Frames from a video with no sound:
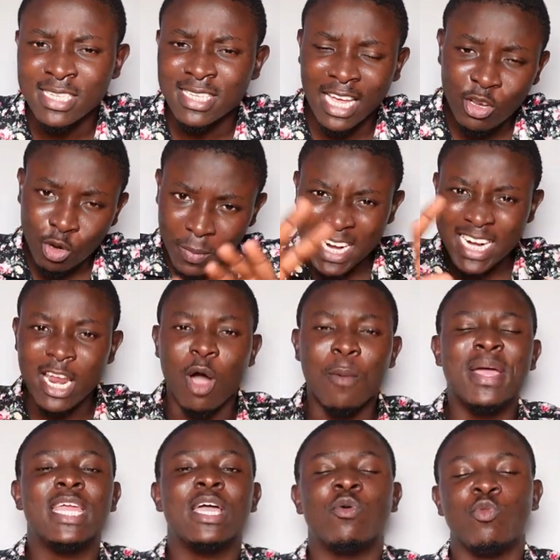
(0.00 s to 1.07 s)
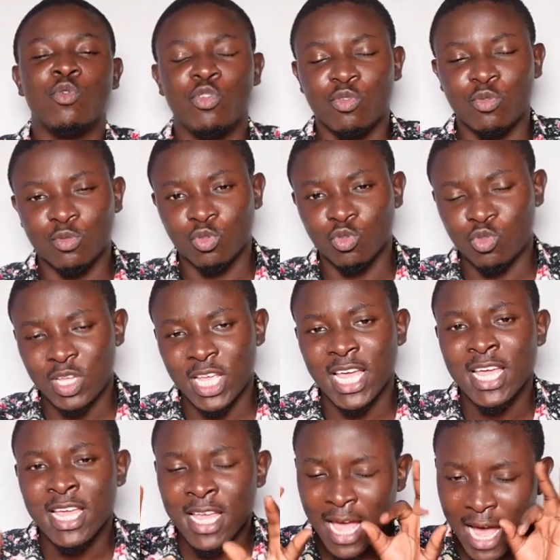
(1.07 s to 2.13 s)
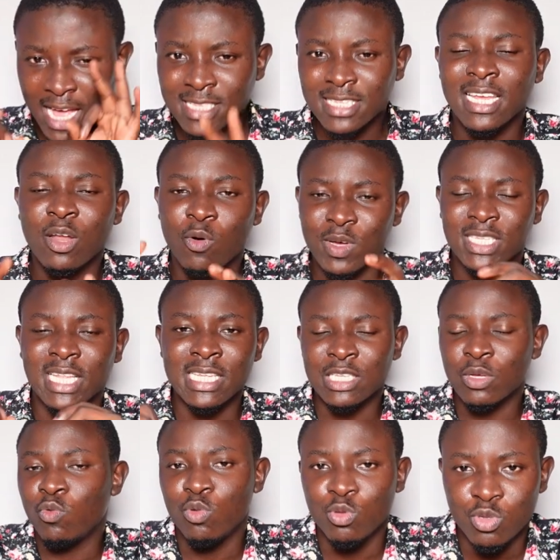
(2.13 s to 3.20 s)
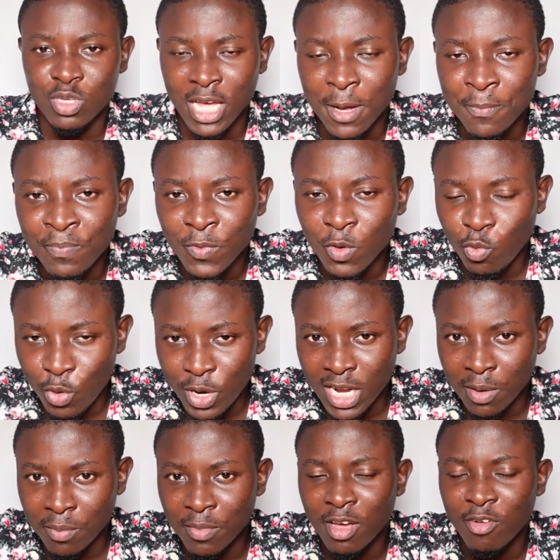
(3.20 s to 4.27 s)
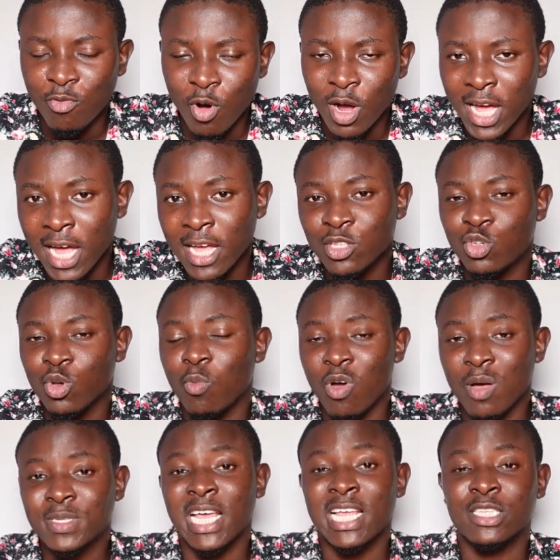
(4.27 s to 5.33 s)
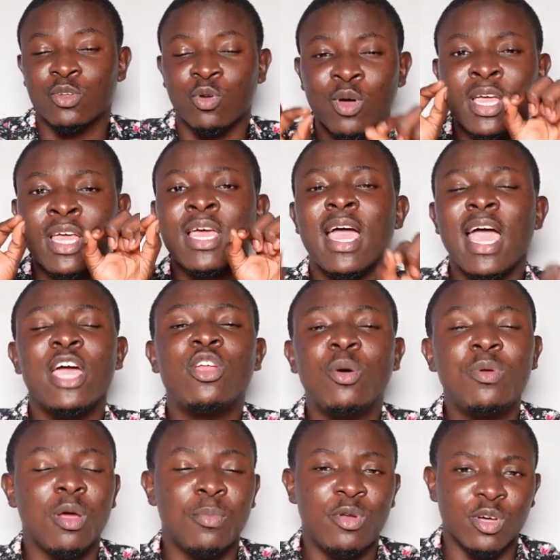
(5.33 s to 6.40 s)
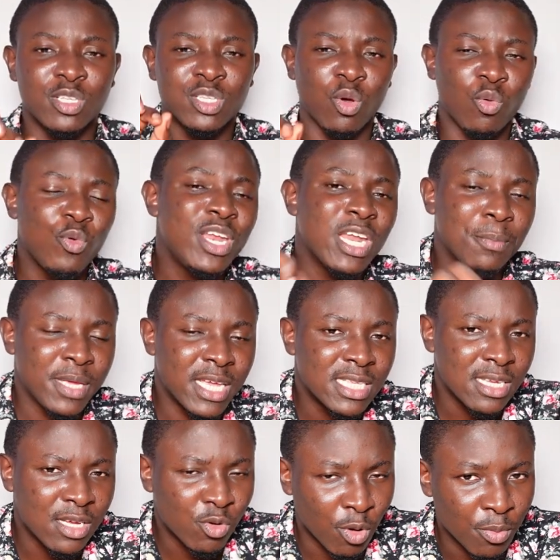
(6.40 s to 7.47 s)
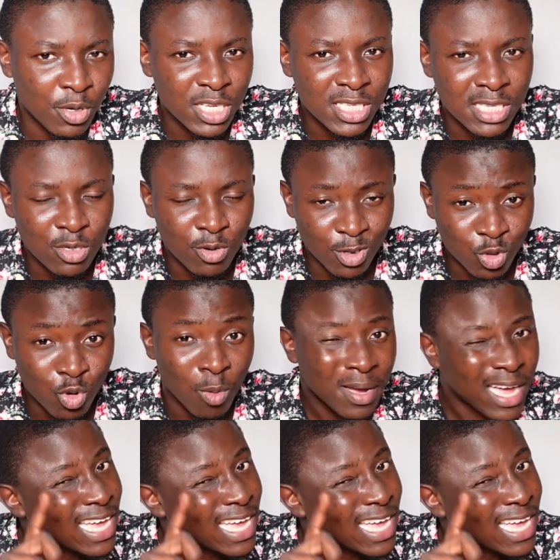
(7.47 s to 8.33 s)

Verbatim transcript: Sign your mind now by your own into 2 year, and son was starting to woot here, Winam, a forecaster. Into websites, no, www.winamgatedcommunity.com.